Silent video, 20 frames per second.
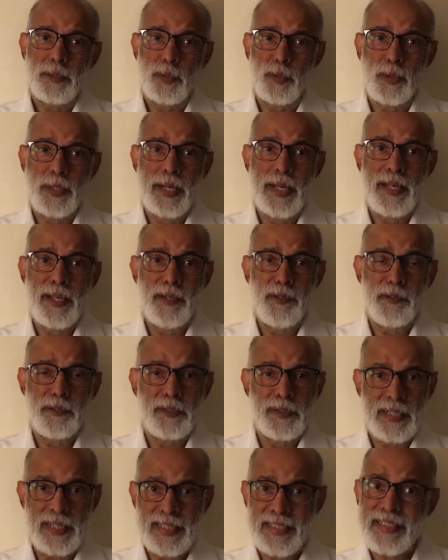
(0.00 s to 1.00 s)
to give
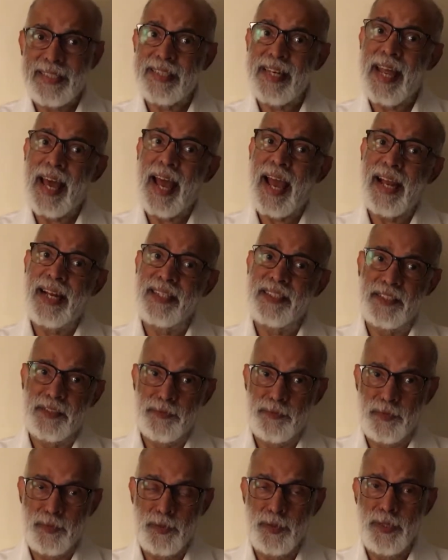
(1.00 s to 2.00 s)
his dad's
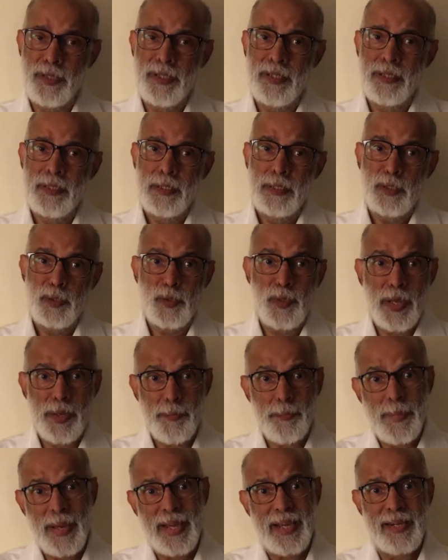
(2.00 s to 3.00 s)
food to a
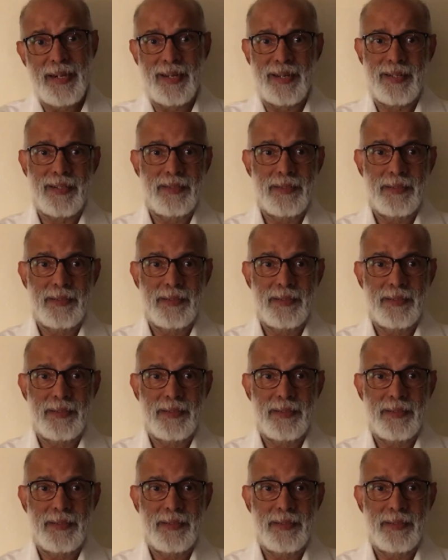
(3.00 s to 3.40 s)
beggar.